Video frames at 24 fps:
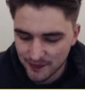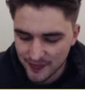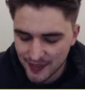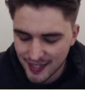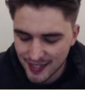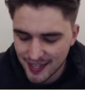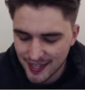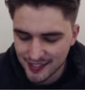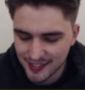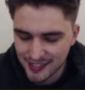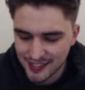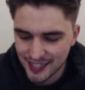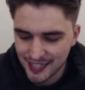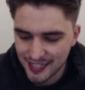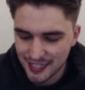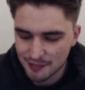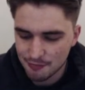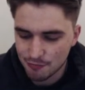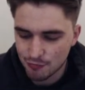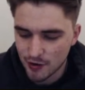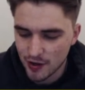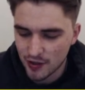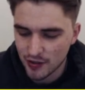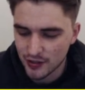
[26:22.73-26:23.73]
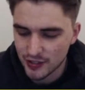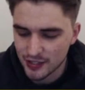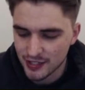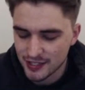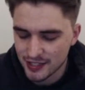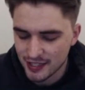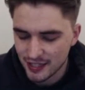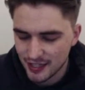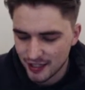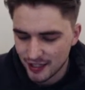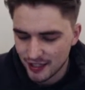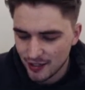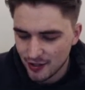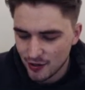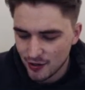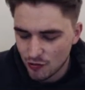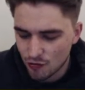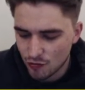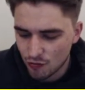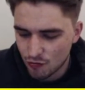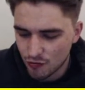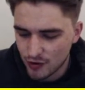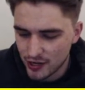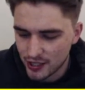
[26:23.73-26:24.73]
As I said, his brothers
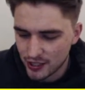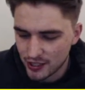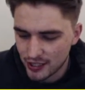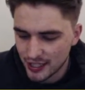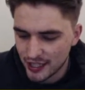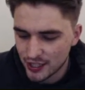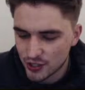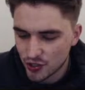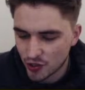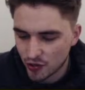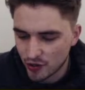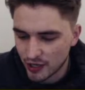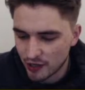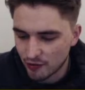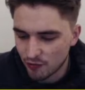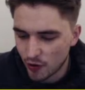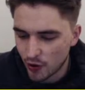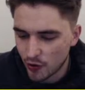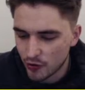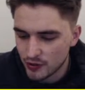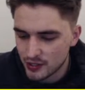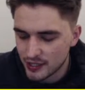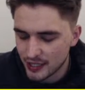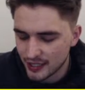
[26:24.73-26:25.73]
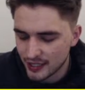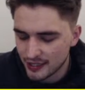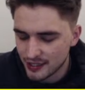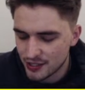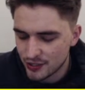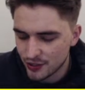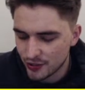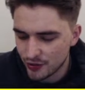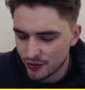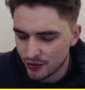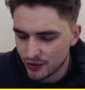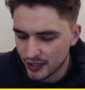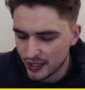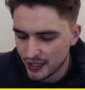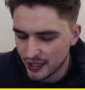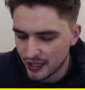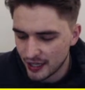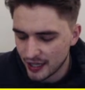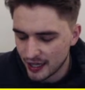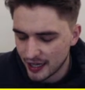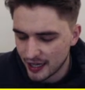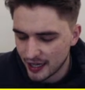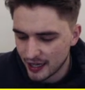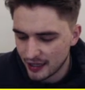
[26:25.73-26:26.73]
literally wrote into
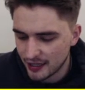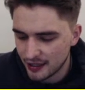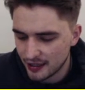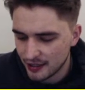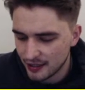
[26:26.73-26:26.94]
the...